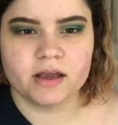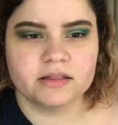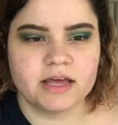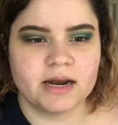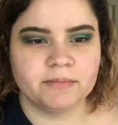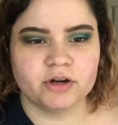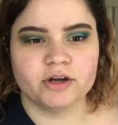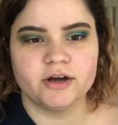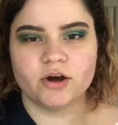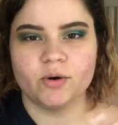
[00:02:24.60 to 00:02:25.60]
Then I'm
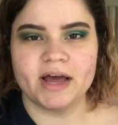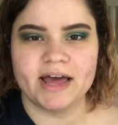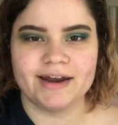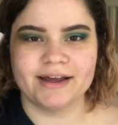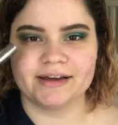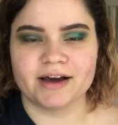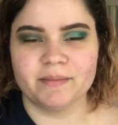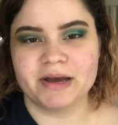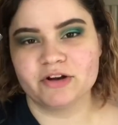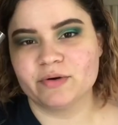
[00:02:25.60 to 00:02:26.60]
gonna go ahead and
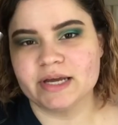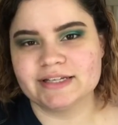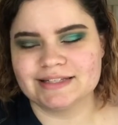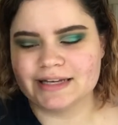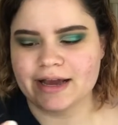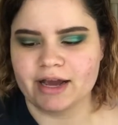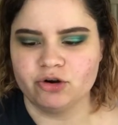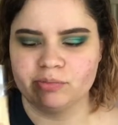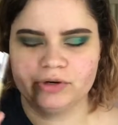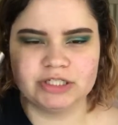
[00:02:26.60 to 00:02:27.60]
cut my crease like I
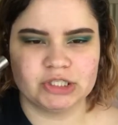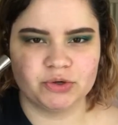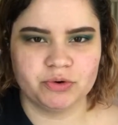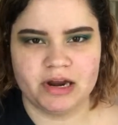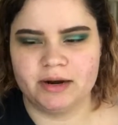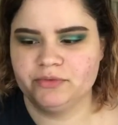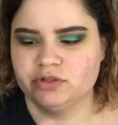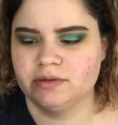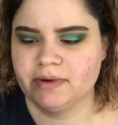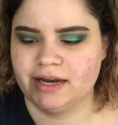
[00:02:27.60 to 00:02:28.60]
normally do, and I'm
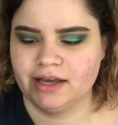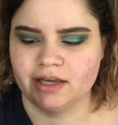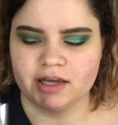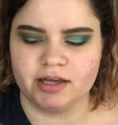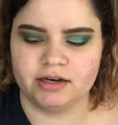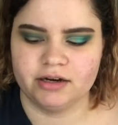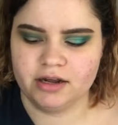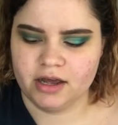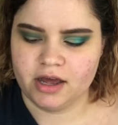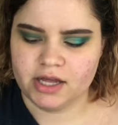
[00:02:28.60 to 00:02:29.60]
using my Naked
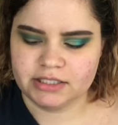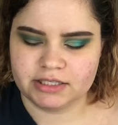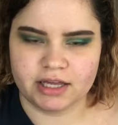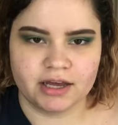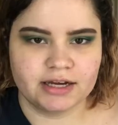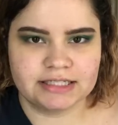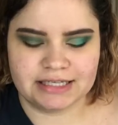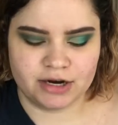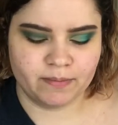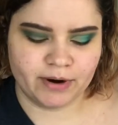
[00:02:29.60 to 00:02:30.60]
Skin
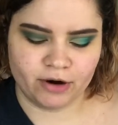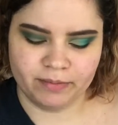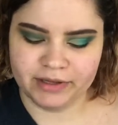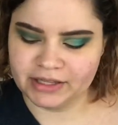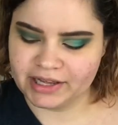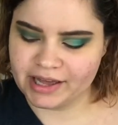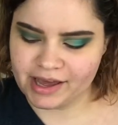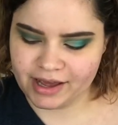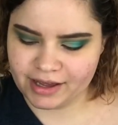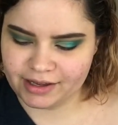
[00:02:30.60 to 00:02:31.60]
Concealer by Urban
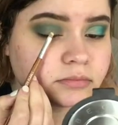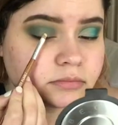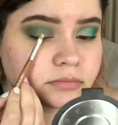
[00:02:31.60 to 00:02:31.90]
Decay.